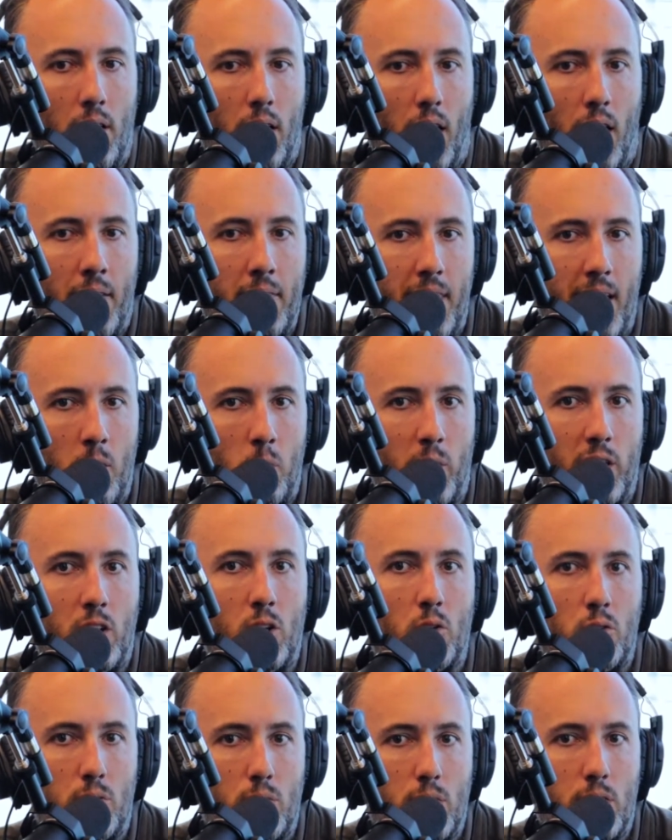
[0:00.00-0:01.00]
And then we
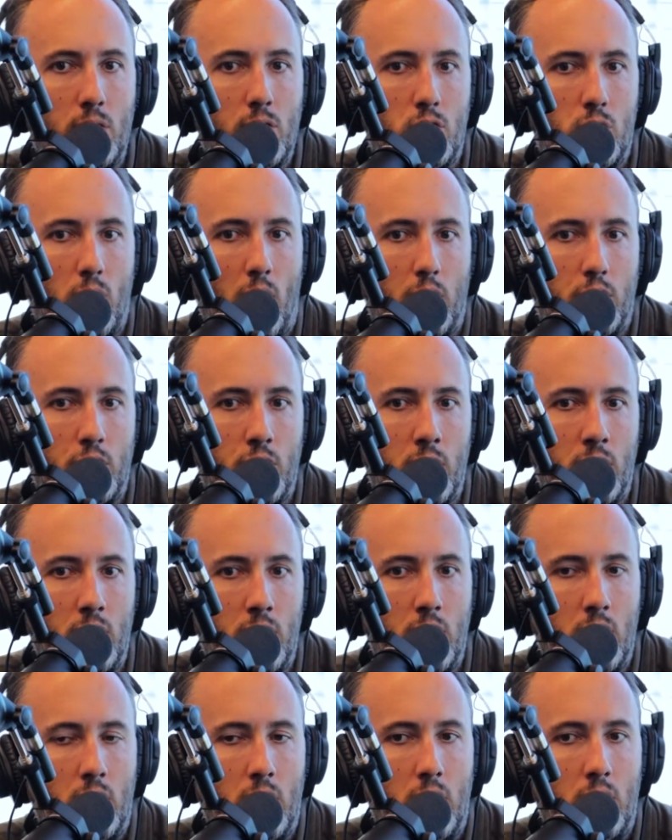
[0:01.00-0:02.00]
go through construction.
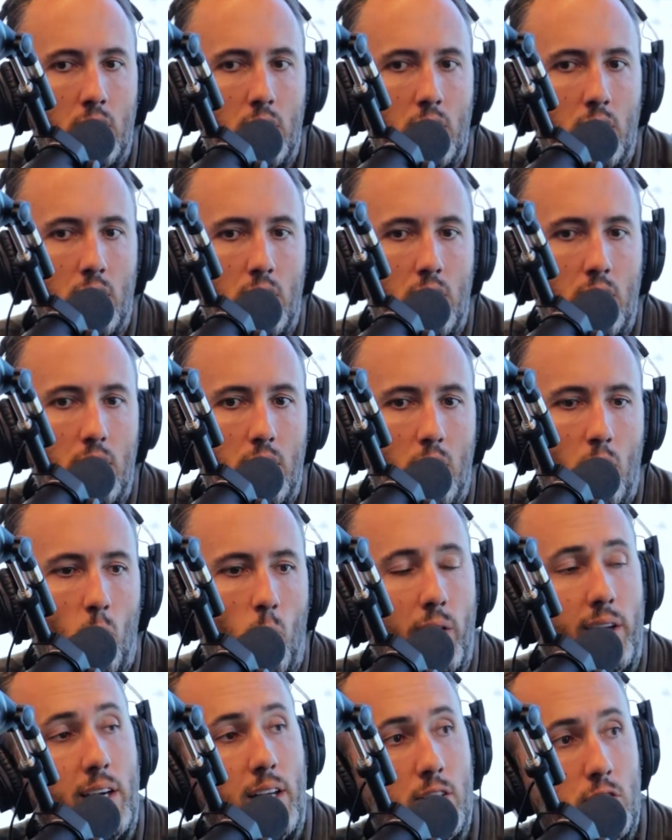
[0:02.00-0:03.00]

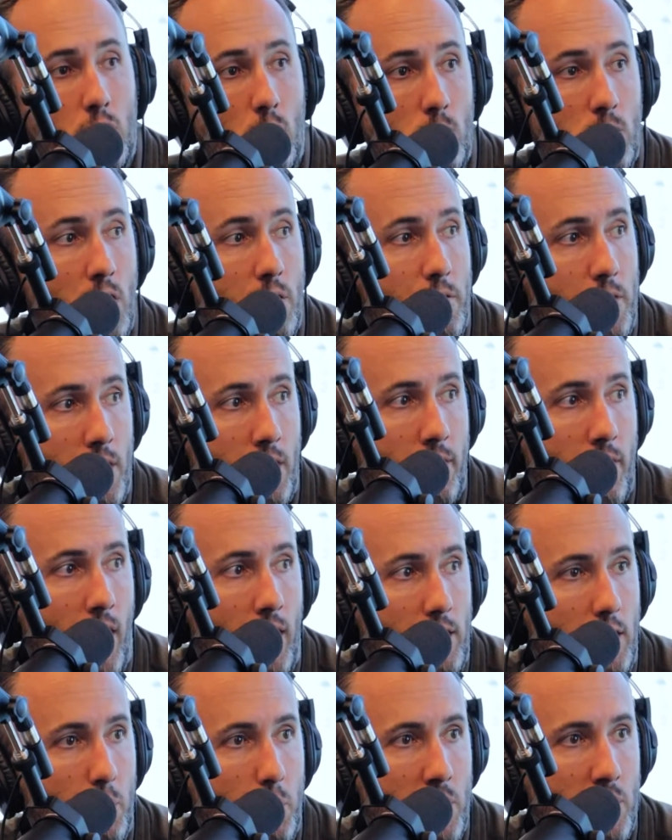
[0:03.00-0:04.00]
We get a certificate of
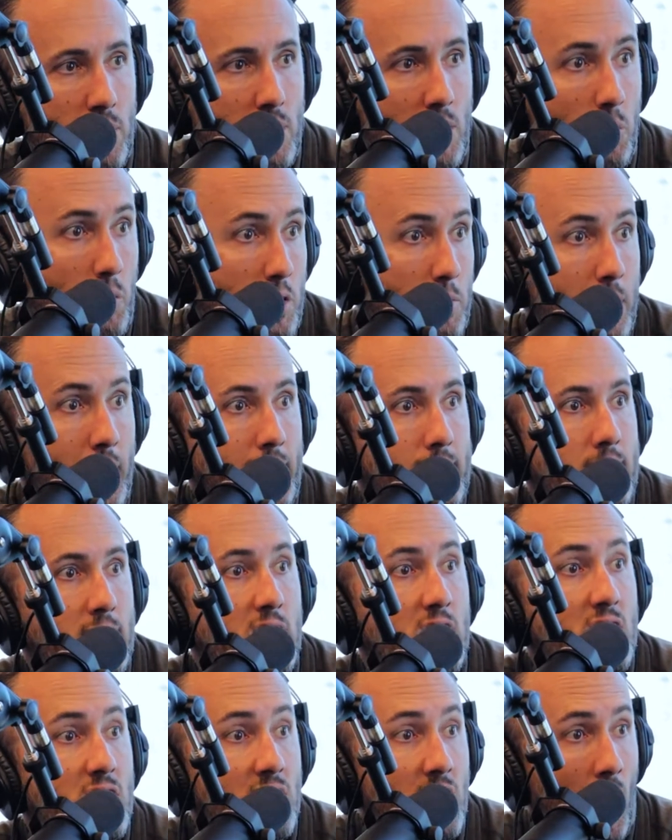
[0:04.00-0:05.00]
occupancy, which means
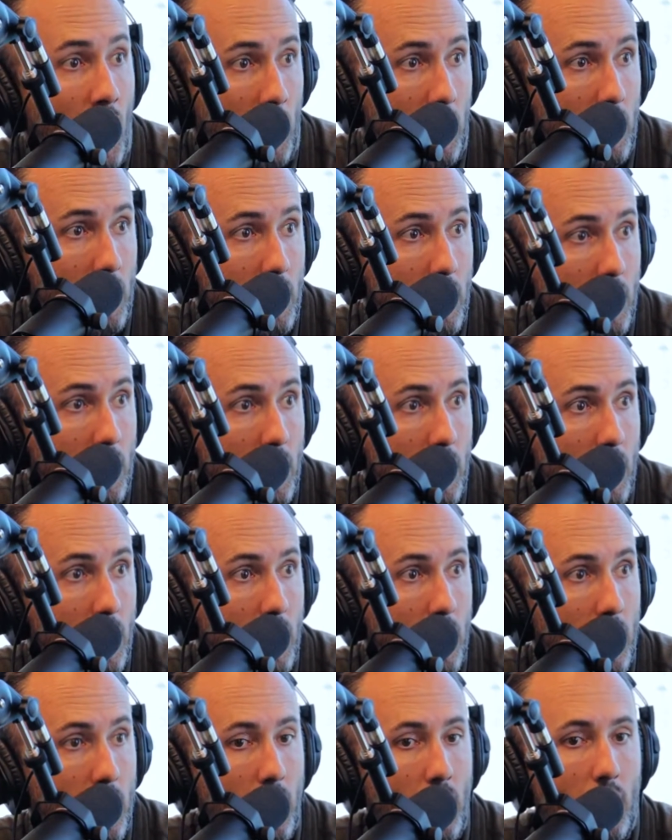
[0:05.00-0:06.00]
it's done.
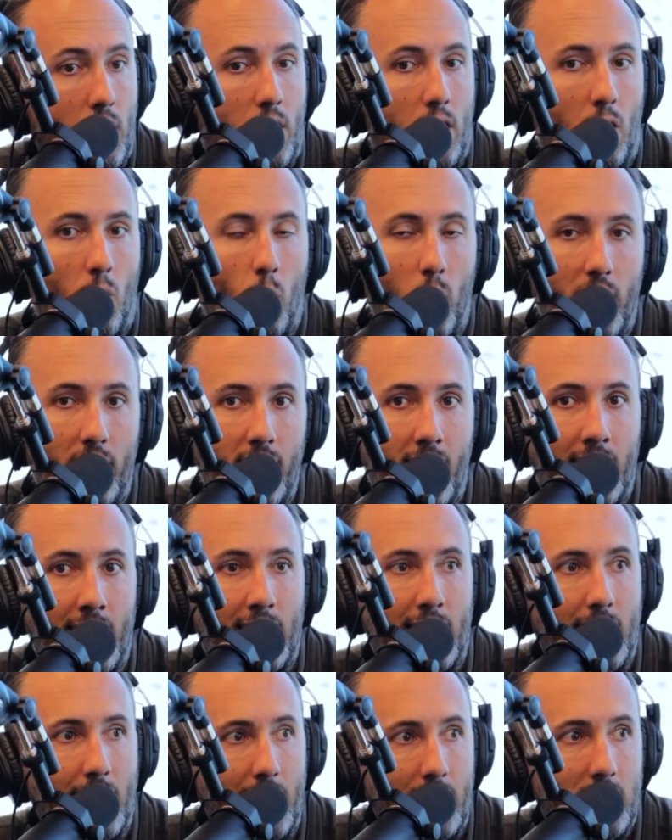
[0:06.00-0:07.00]
We
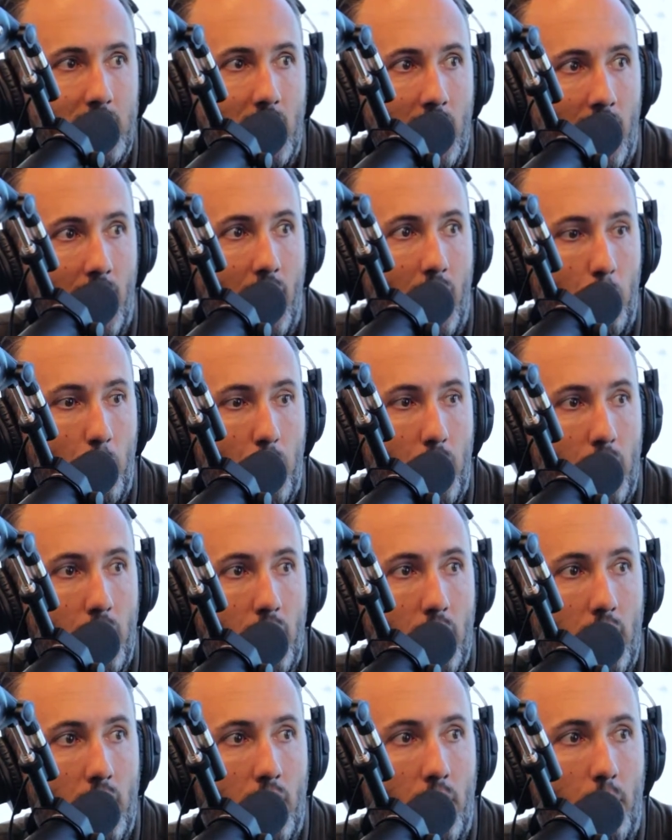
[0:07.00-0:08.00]
then lease it up.
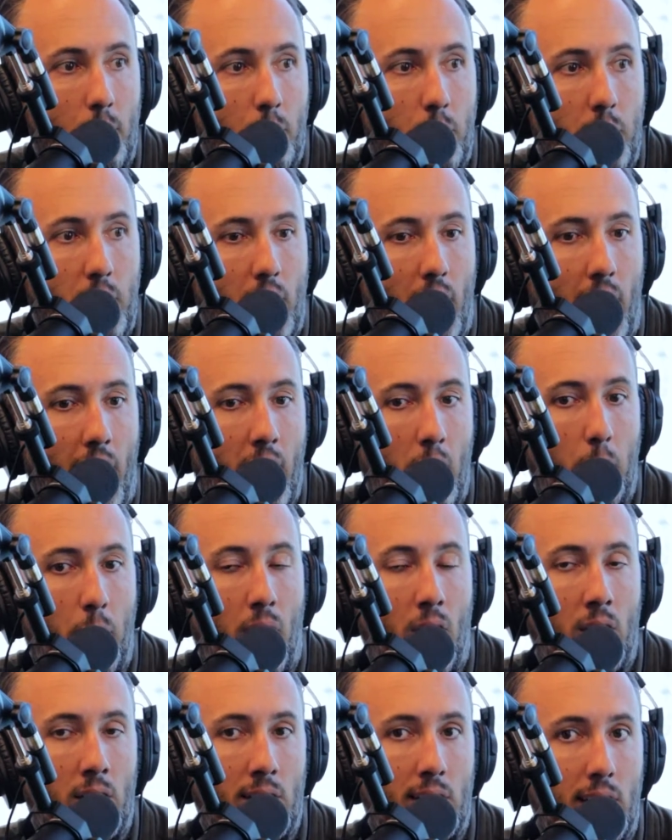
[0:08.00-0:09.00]
And
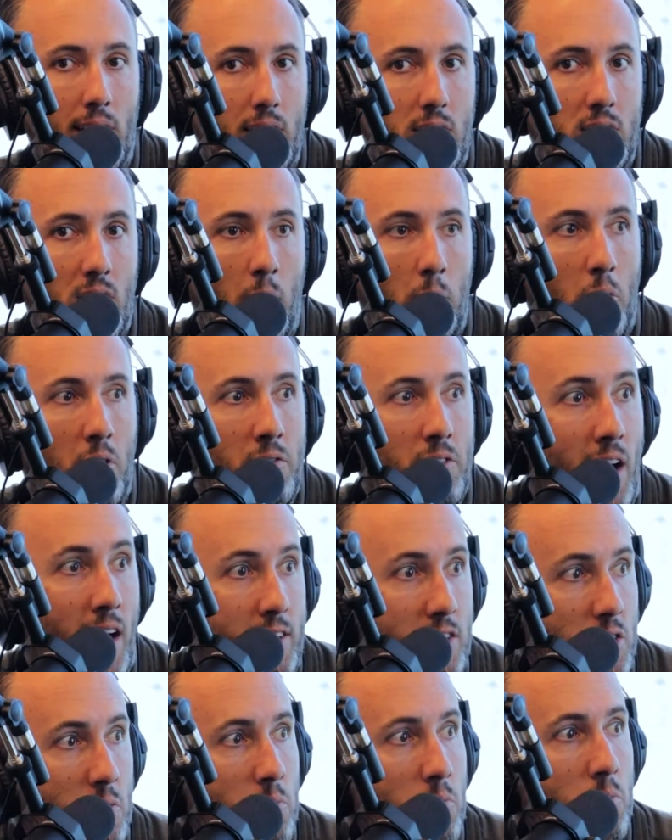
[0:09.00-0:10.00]
upon lease up, we've
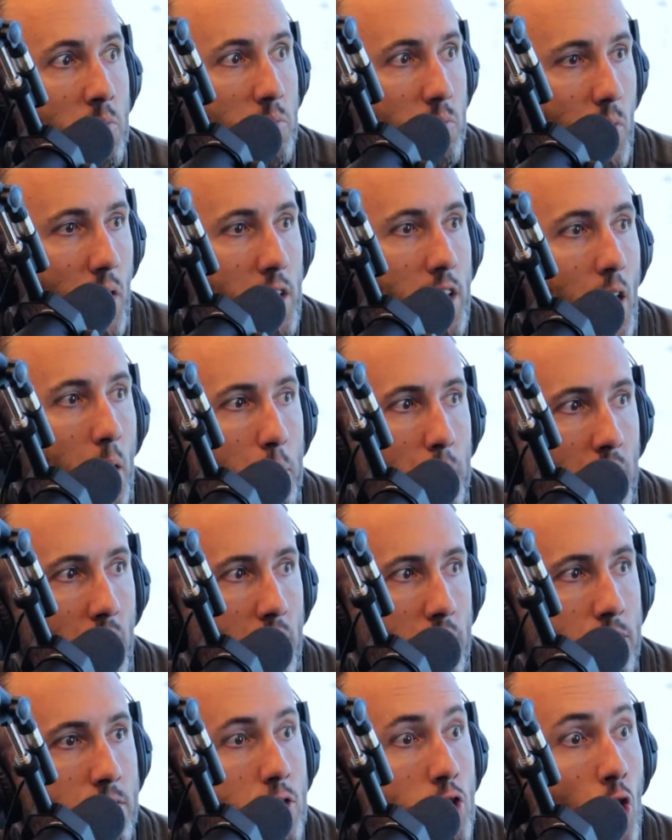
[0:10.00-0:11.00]
got a couple
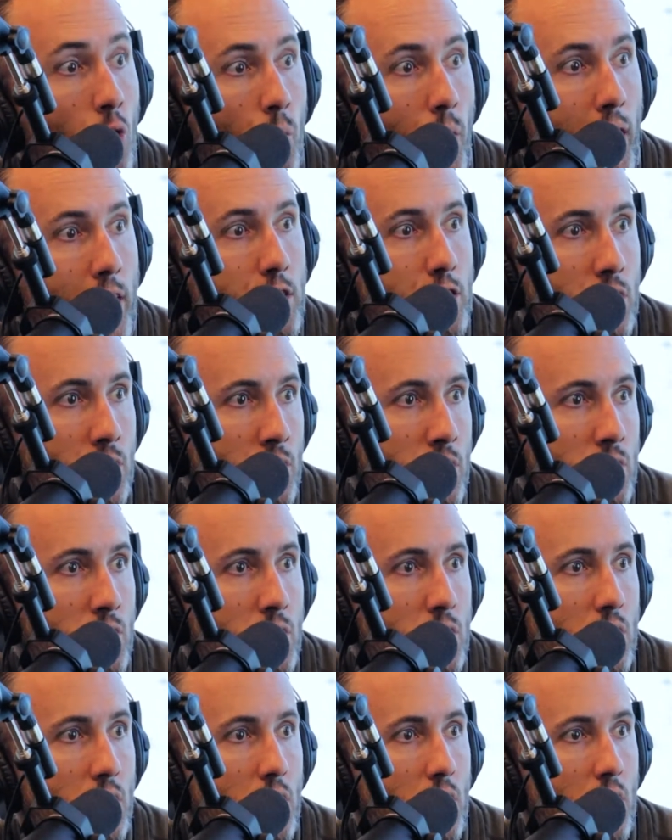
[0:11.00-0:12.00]
of
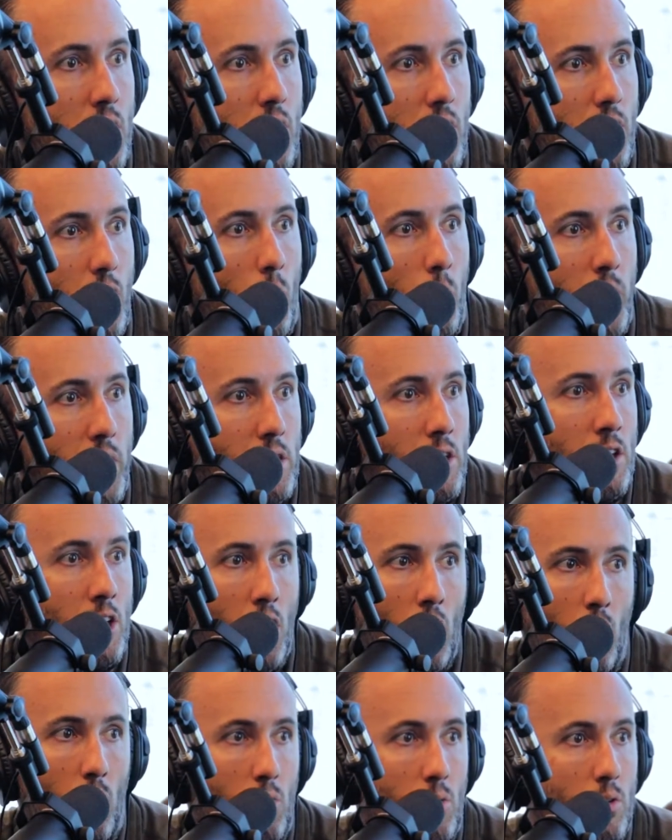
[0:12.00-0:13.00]
directions that we can
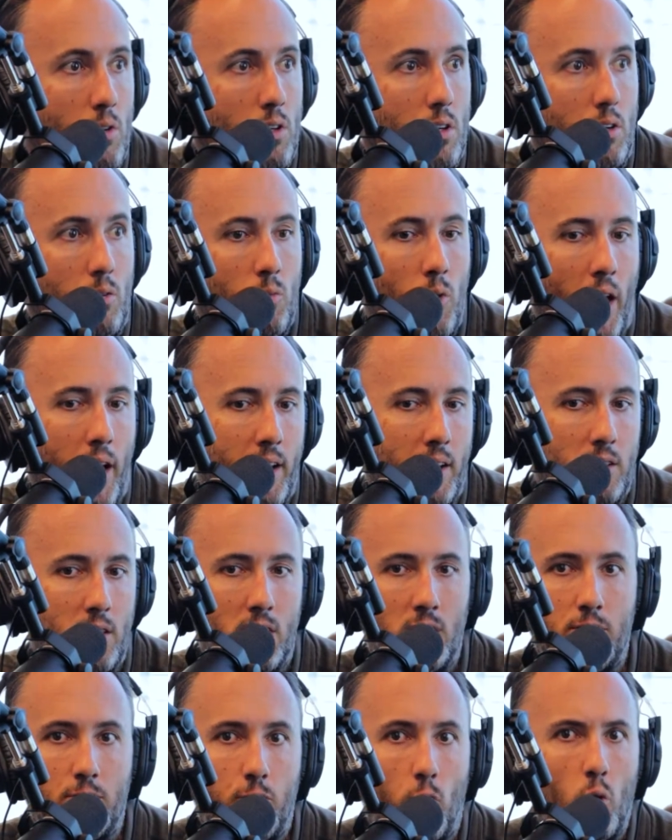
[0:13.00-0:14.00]
go, right?
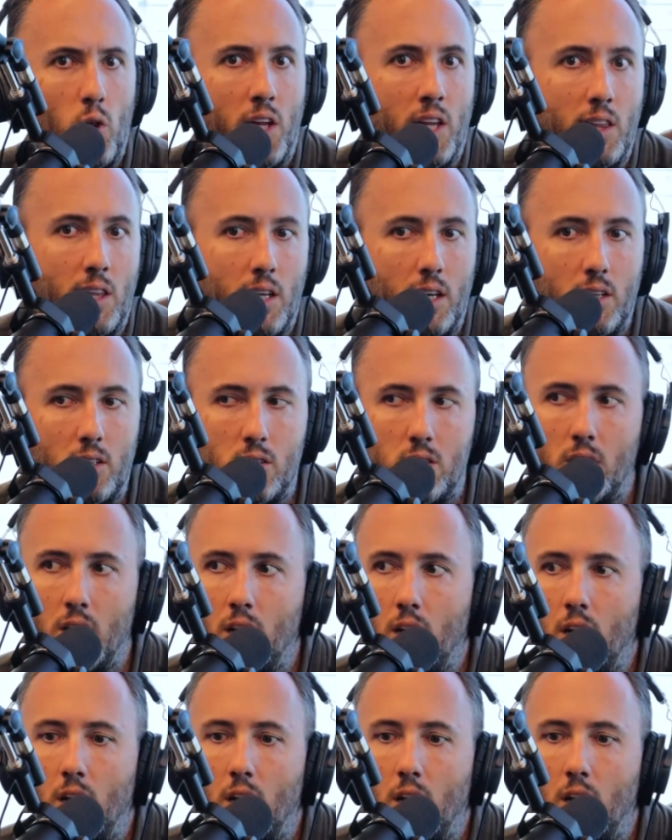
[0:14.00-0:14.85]
It's fully leased.